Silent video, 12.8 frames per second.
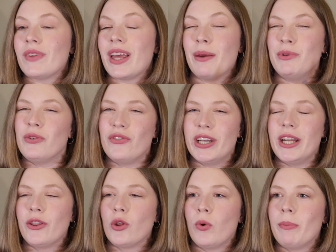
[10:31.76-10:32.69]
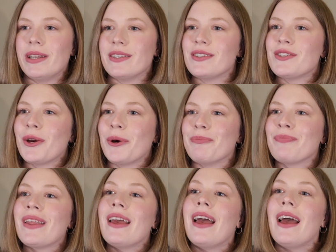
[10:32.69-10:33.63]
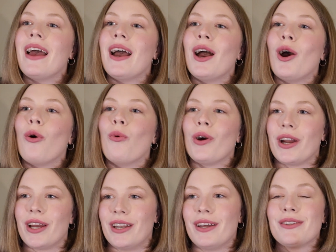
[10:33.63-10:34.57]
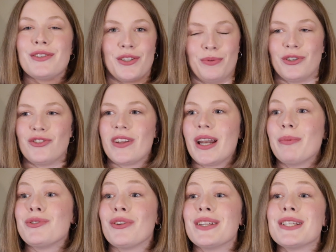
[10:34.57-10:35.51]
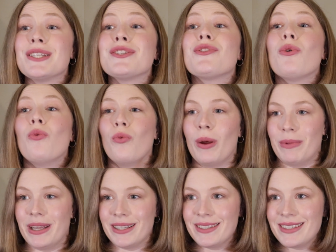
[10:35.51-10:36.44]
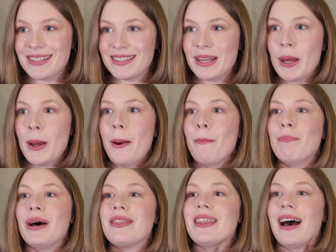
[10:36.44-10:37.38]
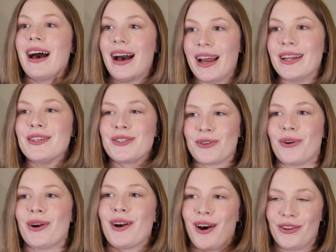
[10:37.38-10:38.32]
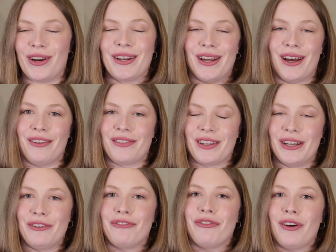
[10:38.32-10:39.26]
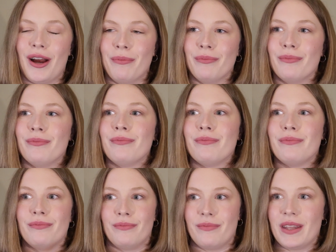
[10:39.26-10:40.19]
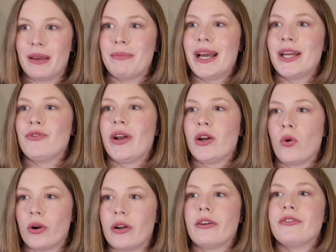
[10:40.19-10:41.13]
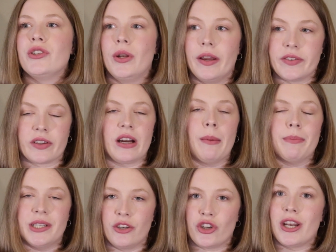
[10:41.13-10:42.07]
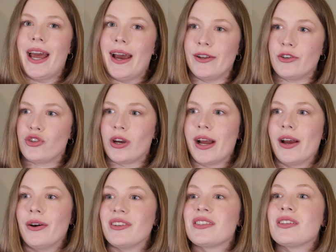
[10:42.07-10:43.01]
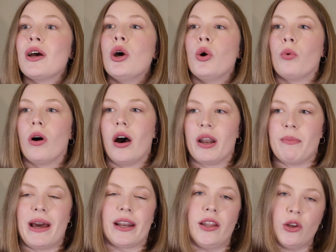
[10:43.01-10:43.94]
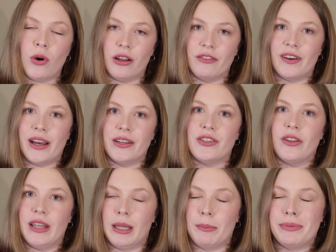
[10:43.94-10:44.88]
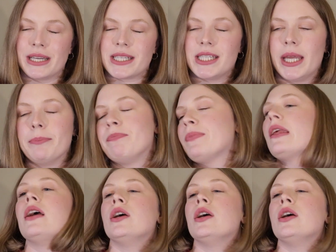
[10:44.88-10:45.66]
I'm reading the women's, so we're gonna switch that up. So this is the women's, but the highest scoring all-around athlete from the combined rank order of 2 days of competition at trials will automatically qualify to the Olympic team.